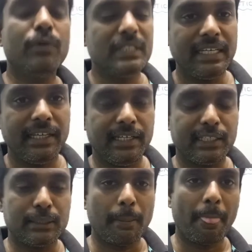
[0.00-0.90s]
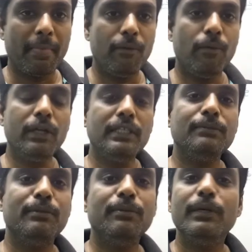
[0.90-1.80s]
cosecant x. What is
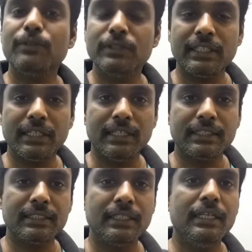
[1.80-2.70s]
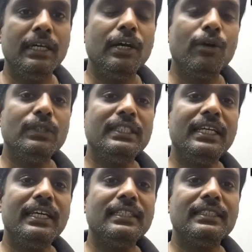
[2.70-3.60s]
mean by cosecant x?
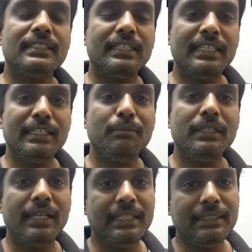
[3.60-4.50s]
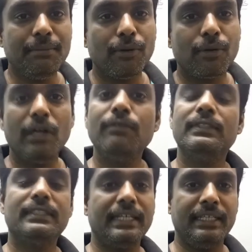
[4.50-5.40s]
Cosecant x is nothing but the reciprocal of
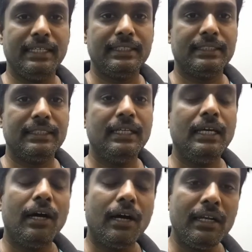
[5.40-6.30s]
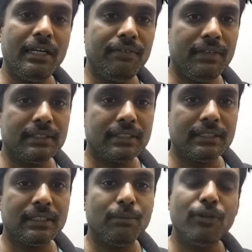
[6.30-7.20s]
sine x. Already we
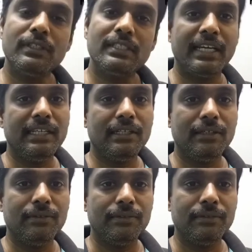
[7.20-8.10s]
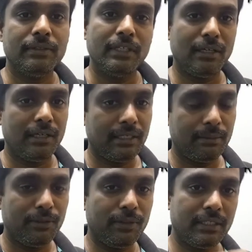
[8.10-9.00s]
discussed about sine curve,
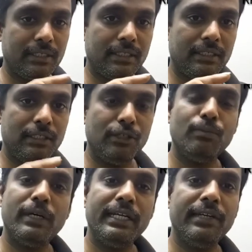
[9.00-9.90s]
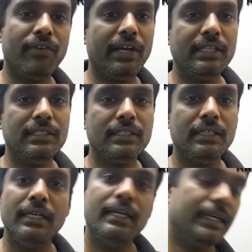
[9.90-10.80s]
about the domain, range,
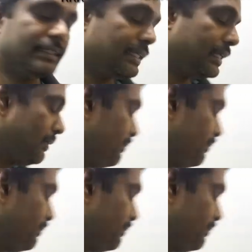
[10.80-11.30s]
etc.